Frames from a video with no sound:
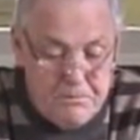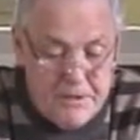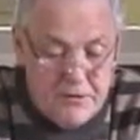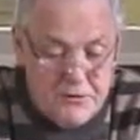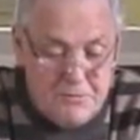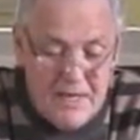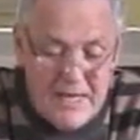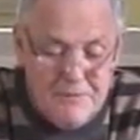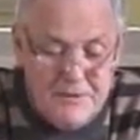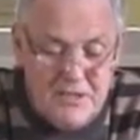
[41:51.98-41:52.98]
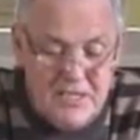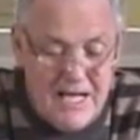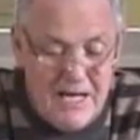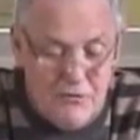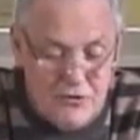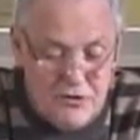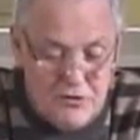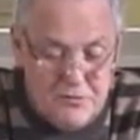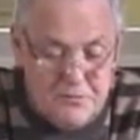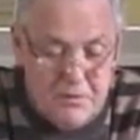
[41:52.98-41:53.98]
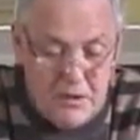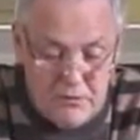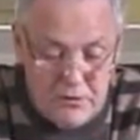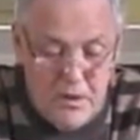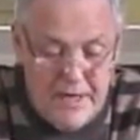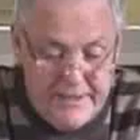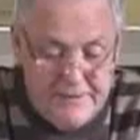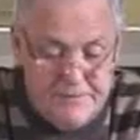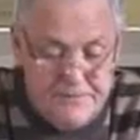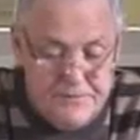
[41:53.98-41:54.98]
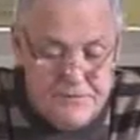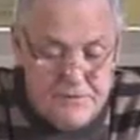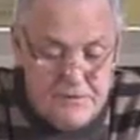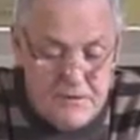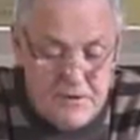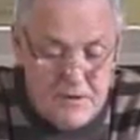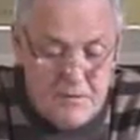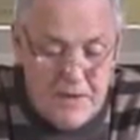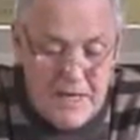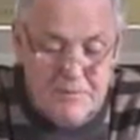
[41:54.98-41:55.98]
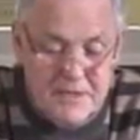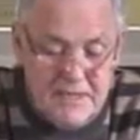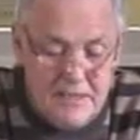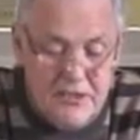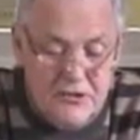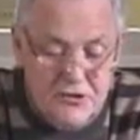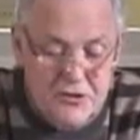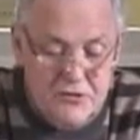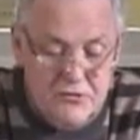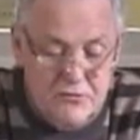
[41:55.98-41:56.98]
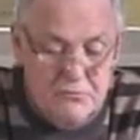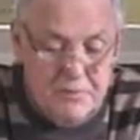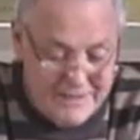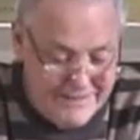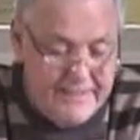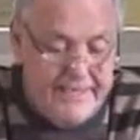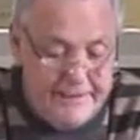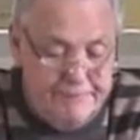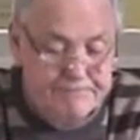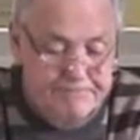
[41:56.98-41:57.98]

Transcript: because perhaps his house has blown away and perhaps he'd like us to build it again.